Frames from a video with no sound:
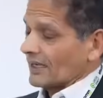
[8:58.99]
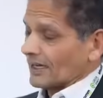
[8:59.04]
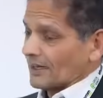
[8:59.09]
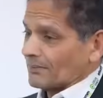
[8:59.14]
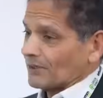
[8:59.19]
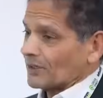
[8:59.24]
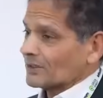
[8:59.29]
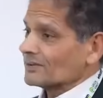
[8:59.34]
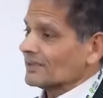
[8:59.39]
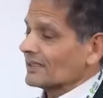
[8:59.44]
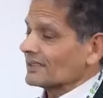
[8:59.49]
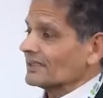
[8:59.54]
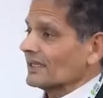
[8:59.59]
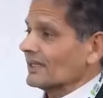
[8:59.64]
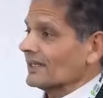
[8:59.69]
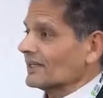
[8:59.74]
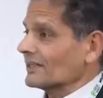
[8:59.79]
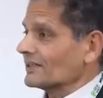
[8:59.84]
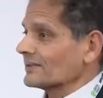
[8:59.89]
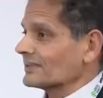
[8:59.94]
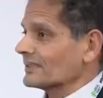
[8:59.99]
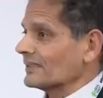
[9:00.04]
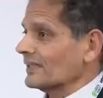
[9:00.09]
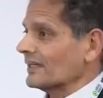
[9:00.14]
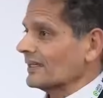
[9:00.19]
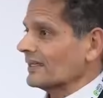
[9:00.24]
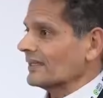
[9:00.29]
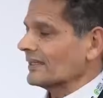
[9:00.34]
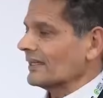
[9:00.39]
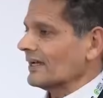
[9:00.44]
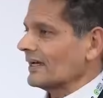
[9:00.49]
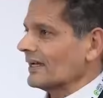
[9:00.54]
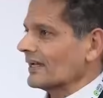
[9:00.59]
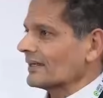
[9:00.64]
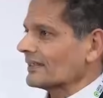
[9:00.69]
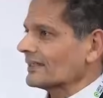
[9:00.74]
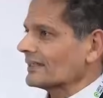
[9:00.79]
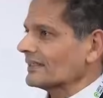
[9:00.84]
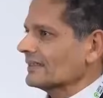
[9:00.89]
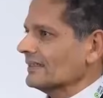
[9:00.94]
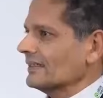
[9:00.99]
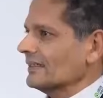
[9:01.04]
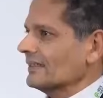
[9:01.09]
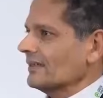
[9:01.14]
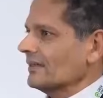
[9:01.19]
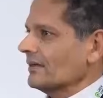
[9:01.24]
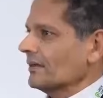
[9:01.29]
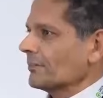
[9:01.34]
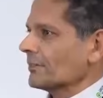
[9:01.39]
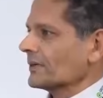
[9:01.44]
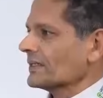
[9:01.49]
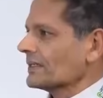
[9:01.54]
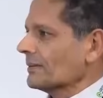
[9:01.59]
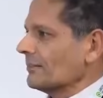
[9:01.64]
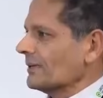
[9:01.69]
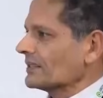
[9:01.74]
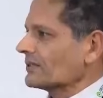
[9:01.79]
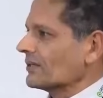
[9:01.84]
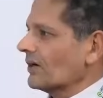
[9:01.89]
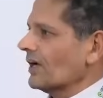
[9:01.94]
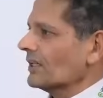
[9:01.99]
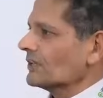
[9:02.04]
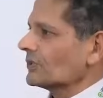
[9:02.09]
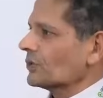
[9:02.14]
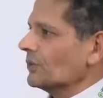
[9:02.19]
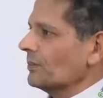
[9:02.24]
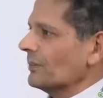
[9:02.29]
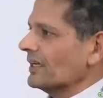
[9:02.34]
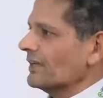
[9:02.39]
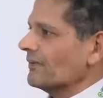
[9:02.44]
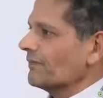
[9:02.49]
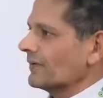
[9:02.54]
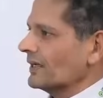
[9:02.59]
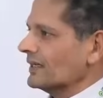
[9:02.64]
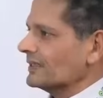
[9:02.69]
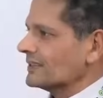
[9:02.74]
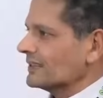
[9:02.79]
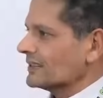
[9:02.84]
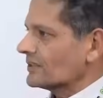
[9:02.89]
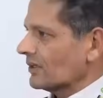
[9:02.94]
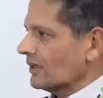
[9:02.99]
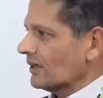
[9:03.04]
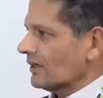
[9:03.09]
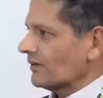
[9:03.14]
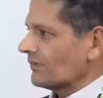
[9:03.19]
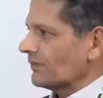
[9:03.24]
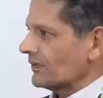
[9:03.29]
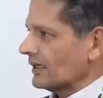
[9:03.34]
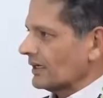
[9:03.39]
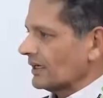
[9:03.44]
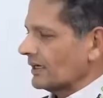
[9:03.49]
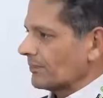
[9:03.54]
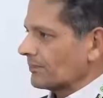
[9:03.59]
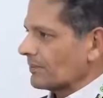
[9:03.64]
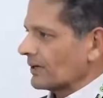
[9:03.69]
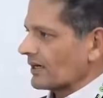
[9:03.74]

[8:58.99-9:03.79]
And I'm also excited to say that Prysm has gone through many phases of uh,